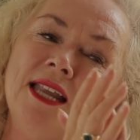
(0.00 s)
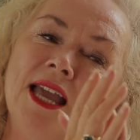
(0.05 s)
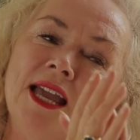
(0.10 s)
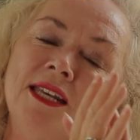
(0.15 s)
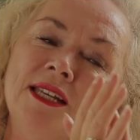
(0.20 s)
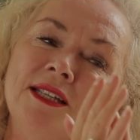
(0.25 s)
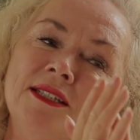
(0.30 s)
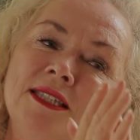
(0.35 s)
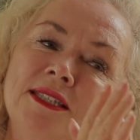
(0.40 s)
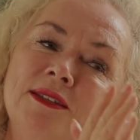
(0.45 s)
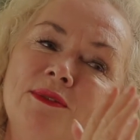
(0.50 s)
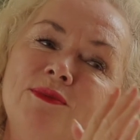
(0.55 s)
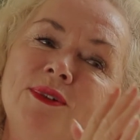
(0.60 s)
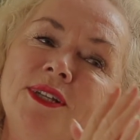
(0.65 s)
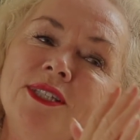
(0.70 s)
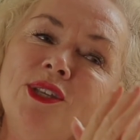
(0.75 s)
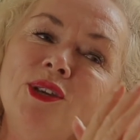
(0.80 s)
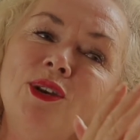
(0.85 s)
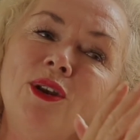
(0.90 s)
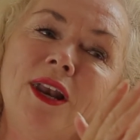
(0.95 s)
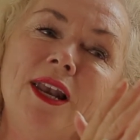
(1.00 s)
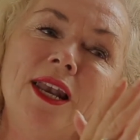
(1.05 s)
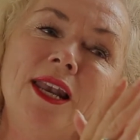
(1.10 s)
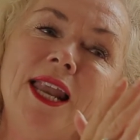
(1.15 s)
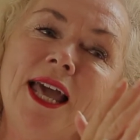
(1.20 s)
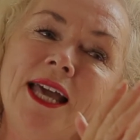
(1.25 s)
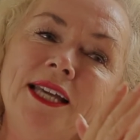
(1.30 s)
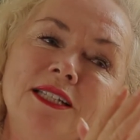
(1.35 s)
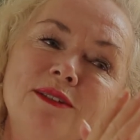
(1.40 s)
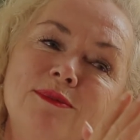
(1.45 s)
in some ways you're not
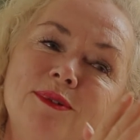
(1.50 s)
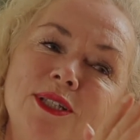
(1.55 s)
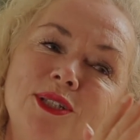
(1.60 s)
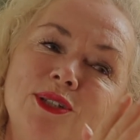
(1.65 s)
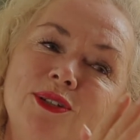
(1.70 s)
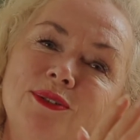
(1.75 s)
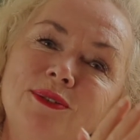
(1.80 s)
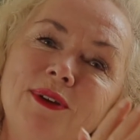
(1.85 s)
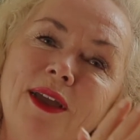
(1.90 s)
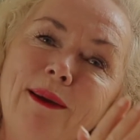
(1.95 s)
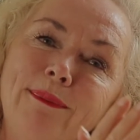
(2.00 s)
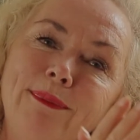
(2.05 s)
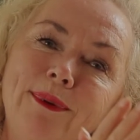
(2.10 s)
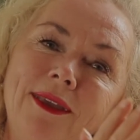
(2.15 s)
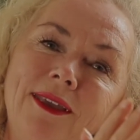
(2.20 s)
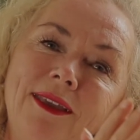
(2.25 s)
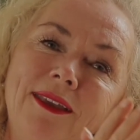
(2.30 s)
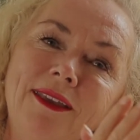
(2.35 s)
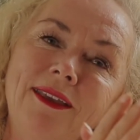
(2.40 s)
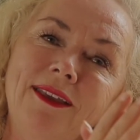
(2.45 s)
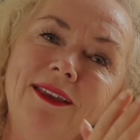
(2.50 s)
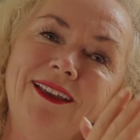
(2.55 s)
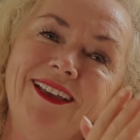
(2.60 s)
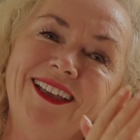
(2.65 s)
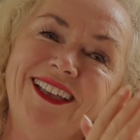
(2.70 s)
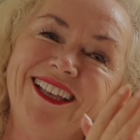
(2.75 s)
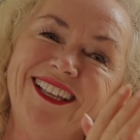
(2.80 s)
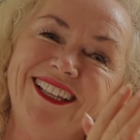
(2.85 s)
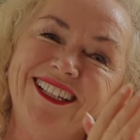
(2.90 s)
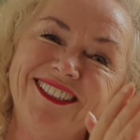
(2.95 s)
allowed to be too happy.
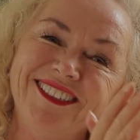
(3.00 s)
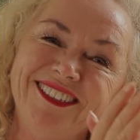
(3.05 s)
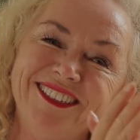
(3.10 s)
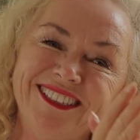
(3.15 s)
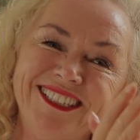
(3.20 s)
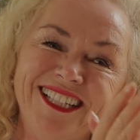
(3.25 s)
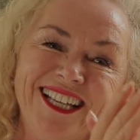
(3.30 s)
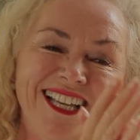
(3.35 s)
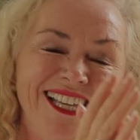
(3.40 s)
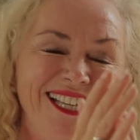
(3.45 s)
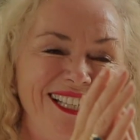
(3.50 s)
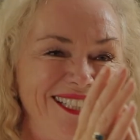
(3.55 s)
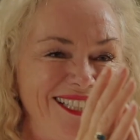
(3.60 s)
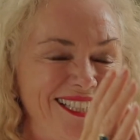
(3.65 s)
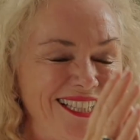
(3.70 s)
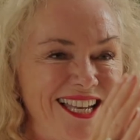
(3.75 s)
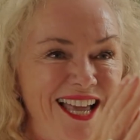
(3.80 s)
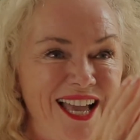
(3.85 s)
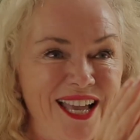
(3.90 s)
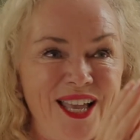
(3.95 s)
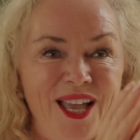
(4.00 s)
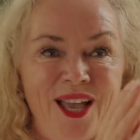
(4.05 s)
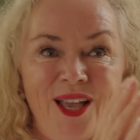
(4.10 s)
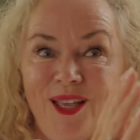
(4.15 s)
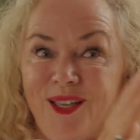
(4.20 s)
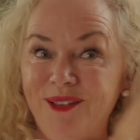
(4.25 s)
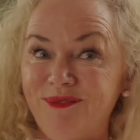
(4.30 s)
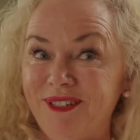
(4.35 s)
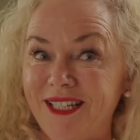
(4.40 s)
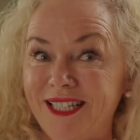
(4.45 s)
It's like
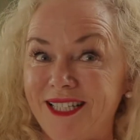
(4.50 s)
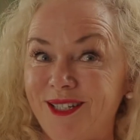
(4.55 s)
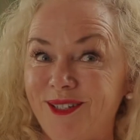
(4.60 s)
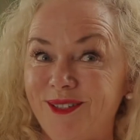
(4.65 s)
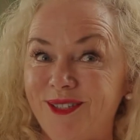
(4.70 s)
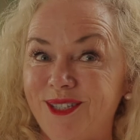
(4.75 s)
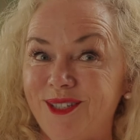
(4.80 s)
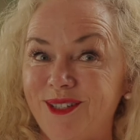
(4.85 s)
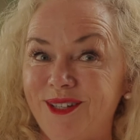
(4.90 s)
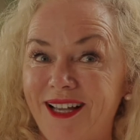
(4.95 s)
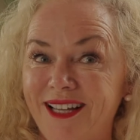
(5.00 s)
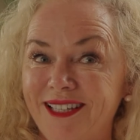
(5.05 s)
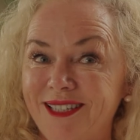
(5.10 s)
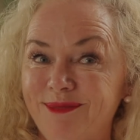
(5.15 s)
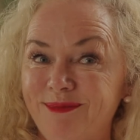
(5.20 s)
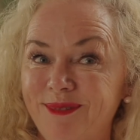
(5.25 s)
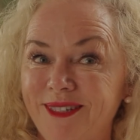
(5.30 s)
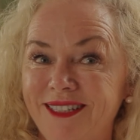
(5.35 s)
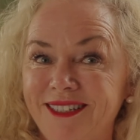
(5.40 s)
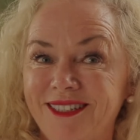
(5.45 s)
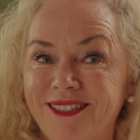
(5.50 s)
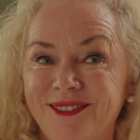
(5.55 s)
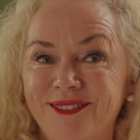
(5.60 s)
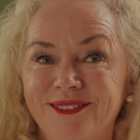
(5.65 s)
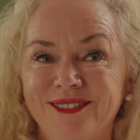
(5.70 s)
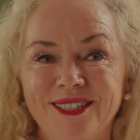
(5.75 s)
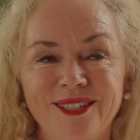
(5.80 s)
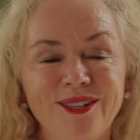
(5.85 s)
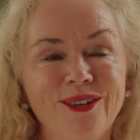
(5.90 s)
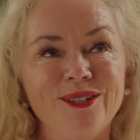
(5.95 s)
you've just lost your husband,
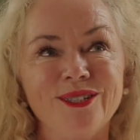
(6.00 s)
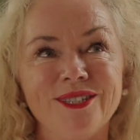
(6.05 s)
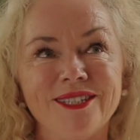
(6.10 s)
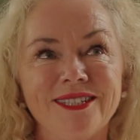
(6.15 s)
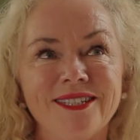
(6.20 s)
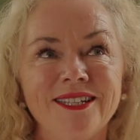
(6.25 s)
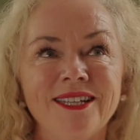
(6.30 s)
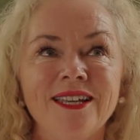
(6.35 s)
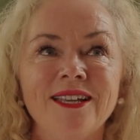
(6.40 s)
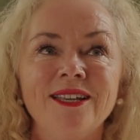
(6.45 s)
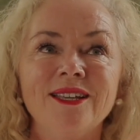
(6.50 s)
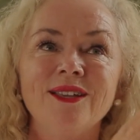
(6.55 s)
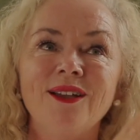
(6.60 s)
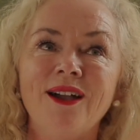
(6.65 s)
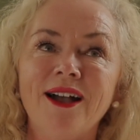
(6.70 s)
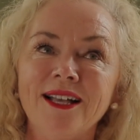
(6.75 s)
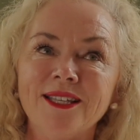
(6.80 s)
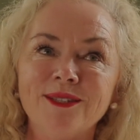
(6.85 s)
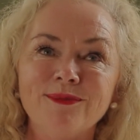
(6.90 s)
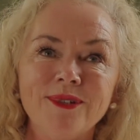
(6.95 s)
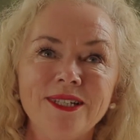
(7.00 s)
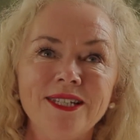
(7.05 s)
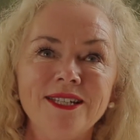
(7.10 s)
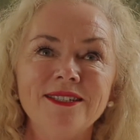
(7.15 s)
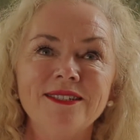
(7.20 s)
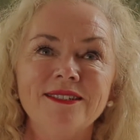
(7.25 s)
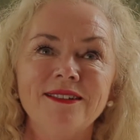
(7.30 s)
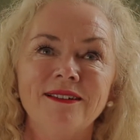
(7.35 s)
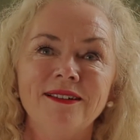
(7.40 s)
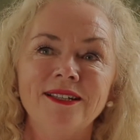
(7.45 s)
or your husband
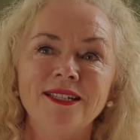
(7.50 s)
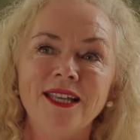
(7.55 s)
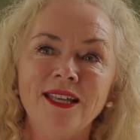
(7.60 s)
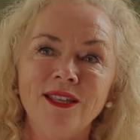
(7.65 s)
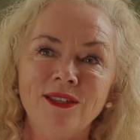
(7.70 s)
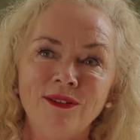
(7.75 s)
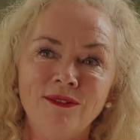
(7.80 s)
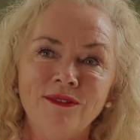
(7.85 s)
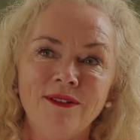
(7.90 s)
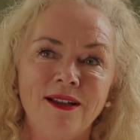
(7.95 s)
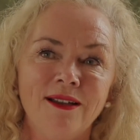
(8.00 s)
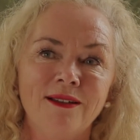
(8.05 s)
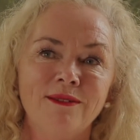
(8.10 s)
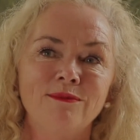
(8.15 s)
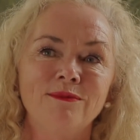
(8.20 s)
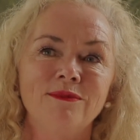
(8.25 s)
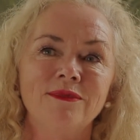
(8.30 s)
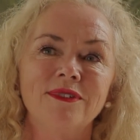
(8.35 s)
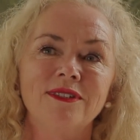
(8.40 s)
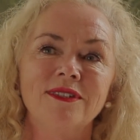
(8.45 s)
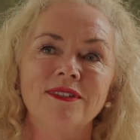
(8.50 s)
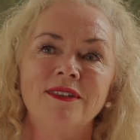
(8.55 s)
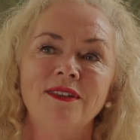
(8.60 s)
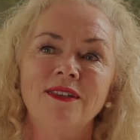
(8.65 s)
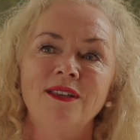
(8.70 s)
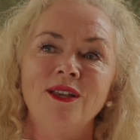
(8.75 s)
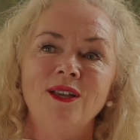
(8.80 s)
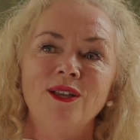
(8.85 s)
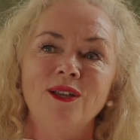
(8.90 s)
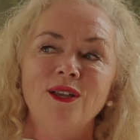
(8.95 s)
just died in your arms.
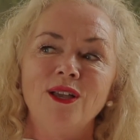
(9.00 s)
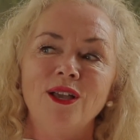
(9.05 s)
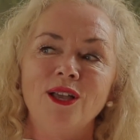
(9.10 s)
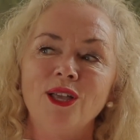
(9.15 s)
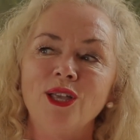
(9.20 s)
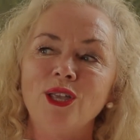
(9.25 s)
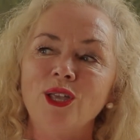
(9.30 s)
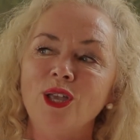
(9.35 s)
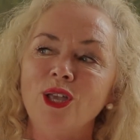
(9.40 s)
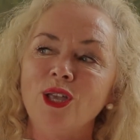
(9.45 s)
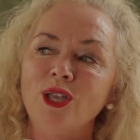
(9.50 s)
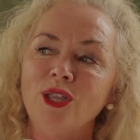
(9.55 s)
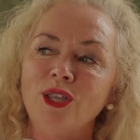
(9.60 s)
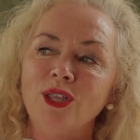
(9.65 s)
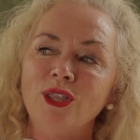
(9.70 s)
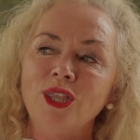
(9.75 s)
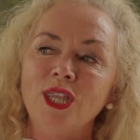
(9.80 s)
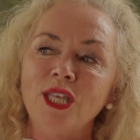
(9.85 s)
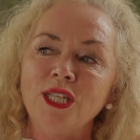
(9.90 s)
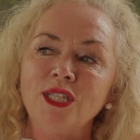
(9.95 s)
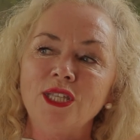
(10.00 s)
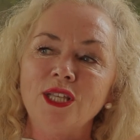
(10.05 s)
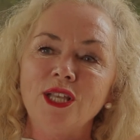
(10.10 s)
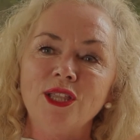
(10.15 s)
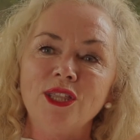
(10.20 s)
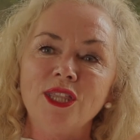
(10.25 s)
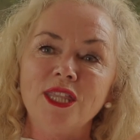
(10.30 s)
This